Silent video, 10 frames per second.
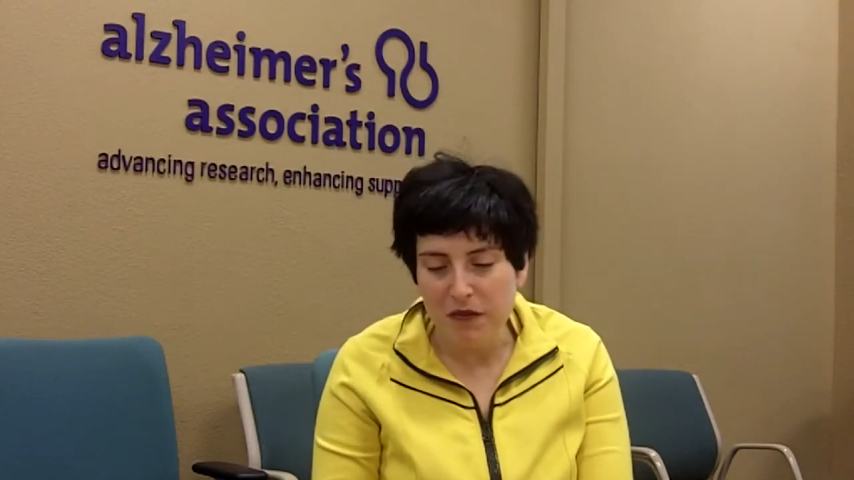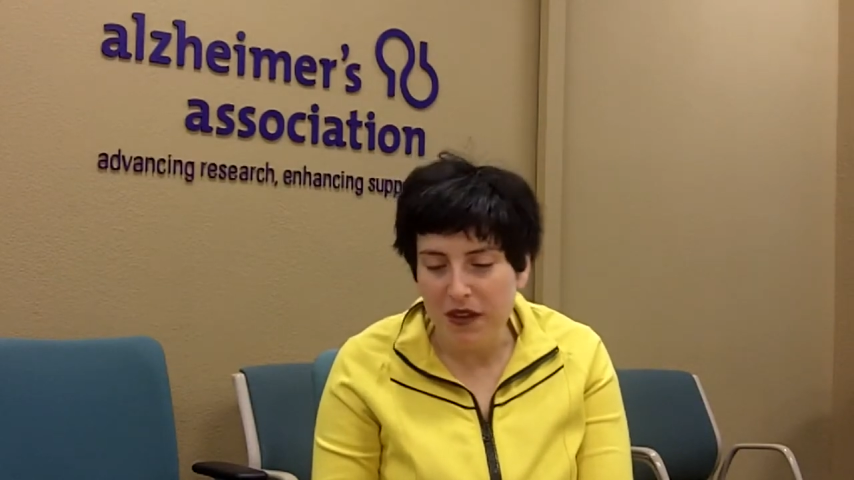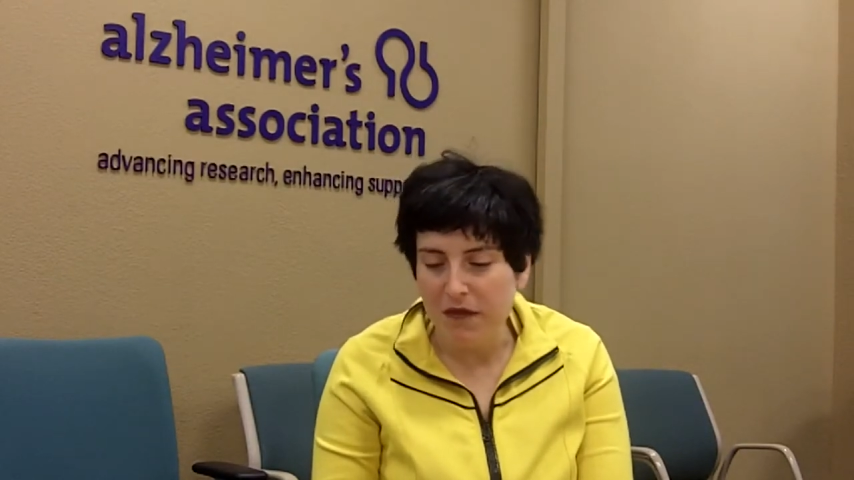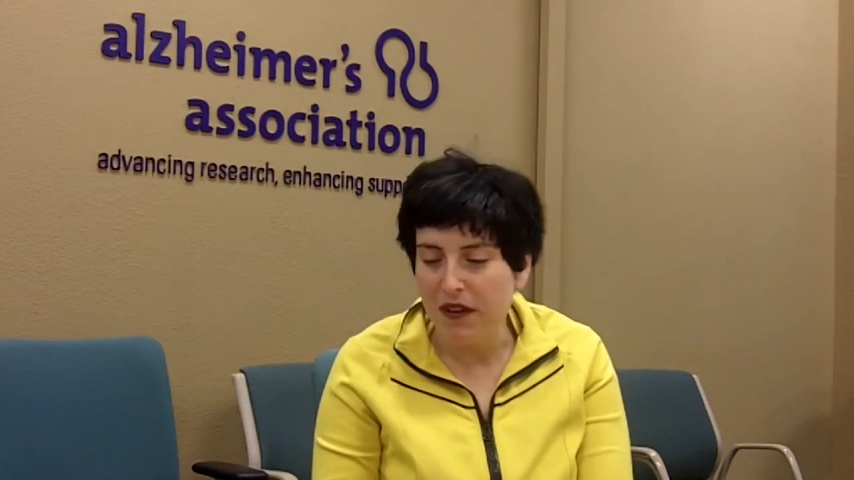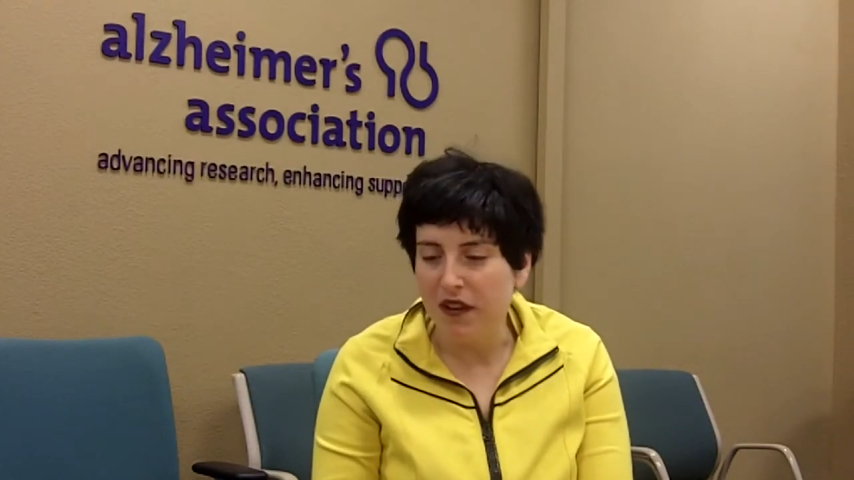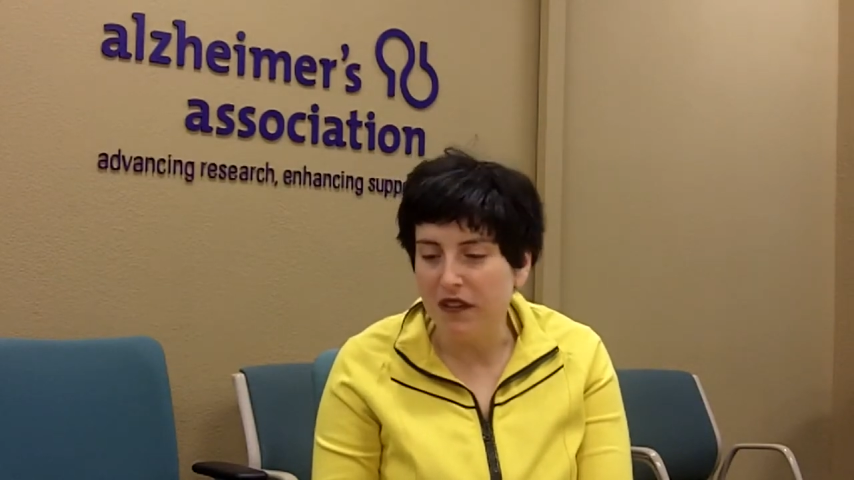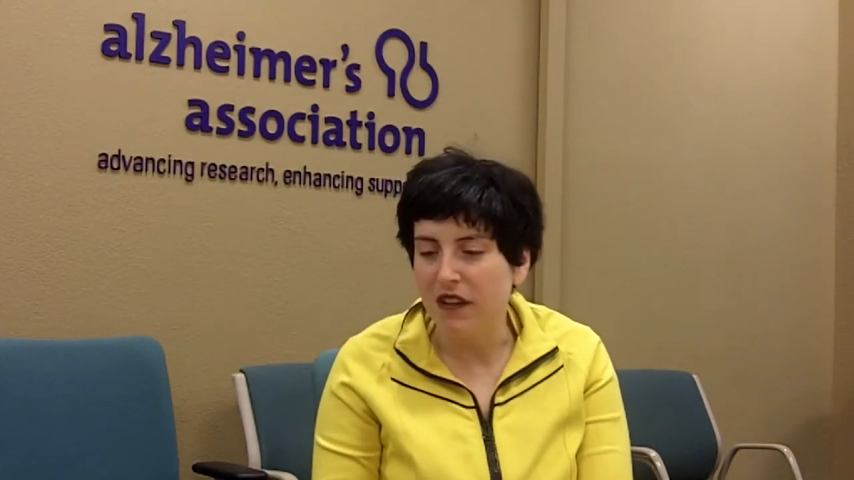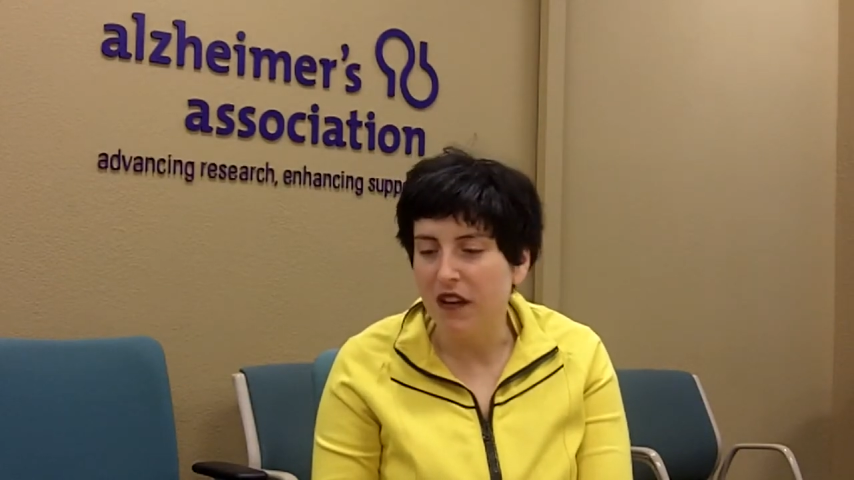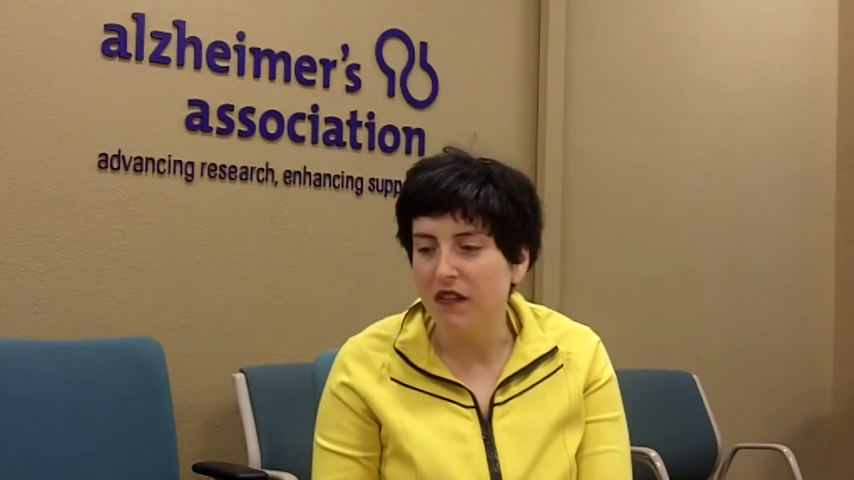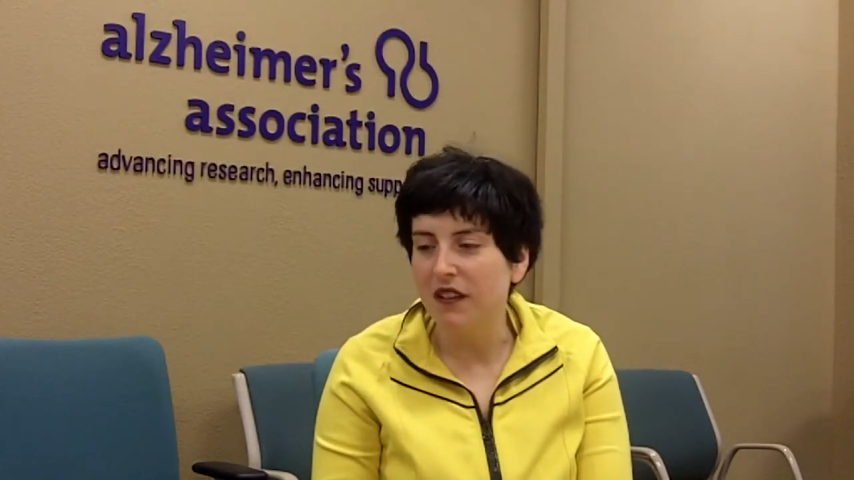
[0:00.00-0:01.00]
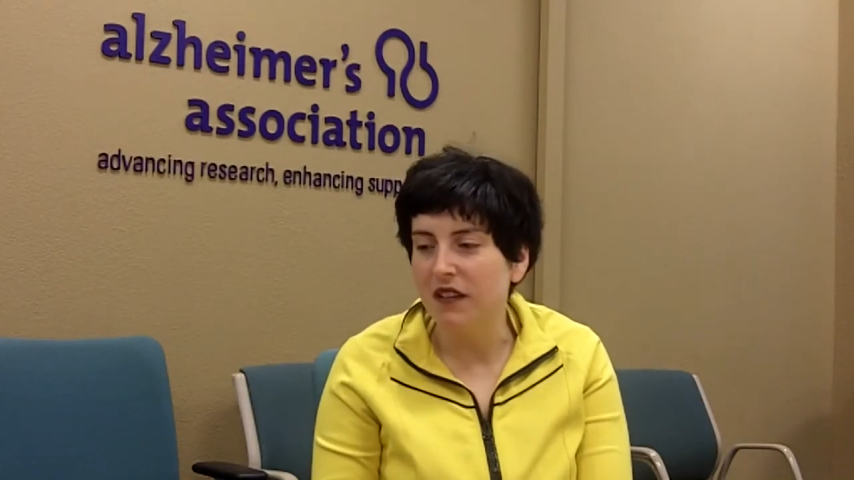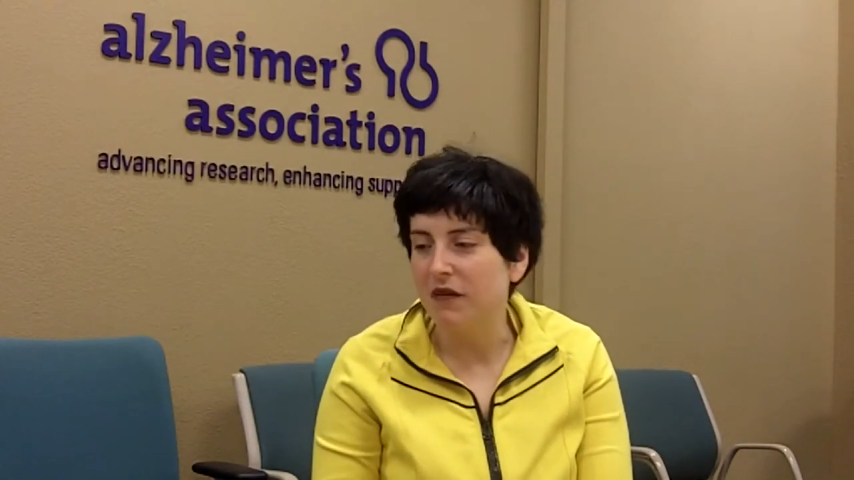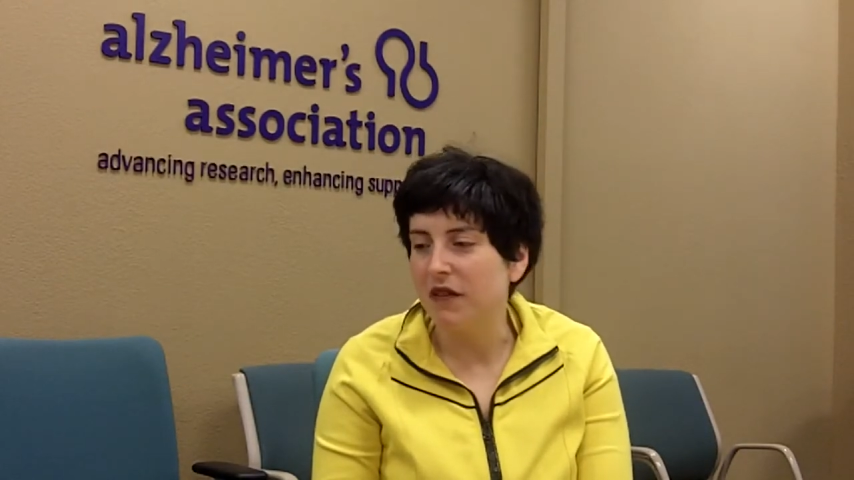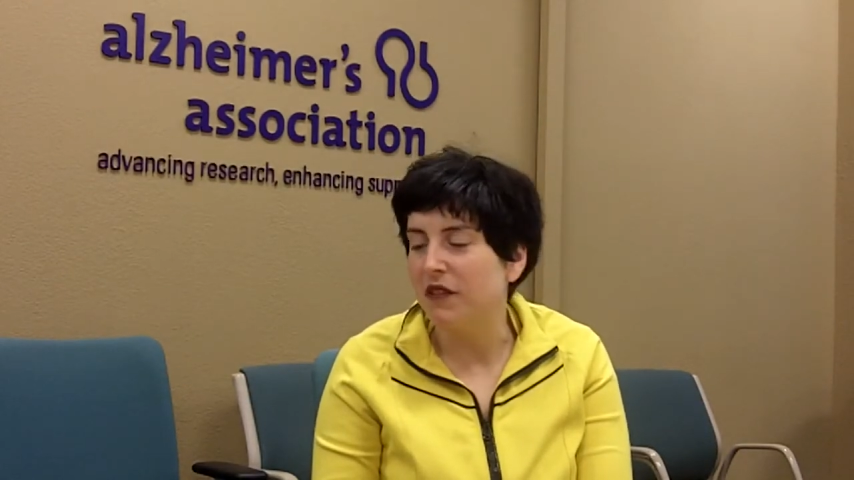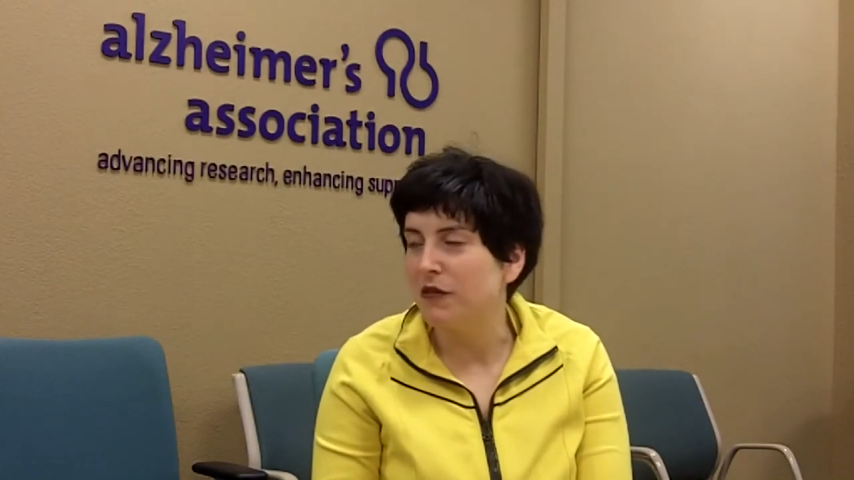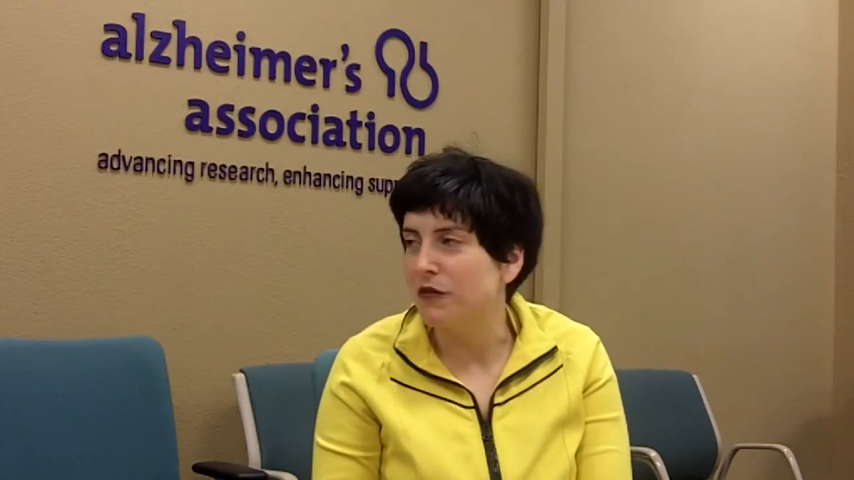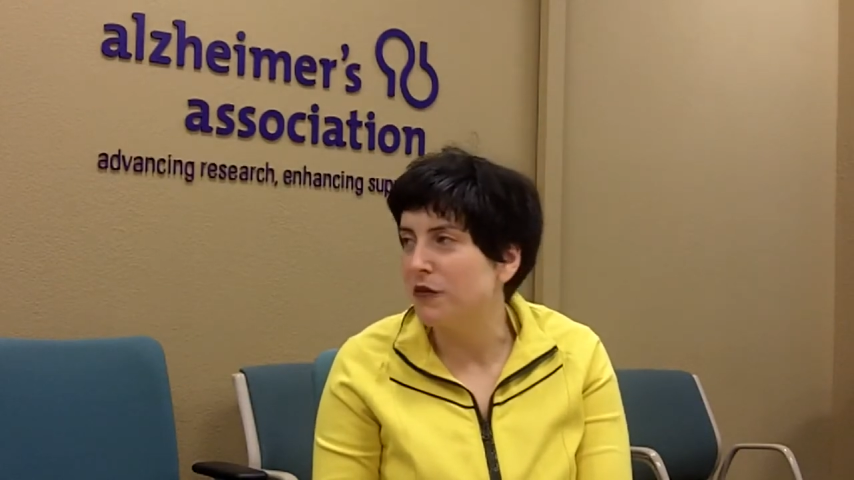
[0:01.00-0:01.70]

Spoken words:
maybe the only one who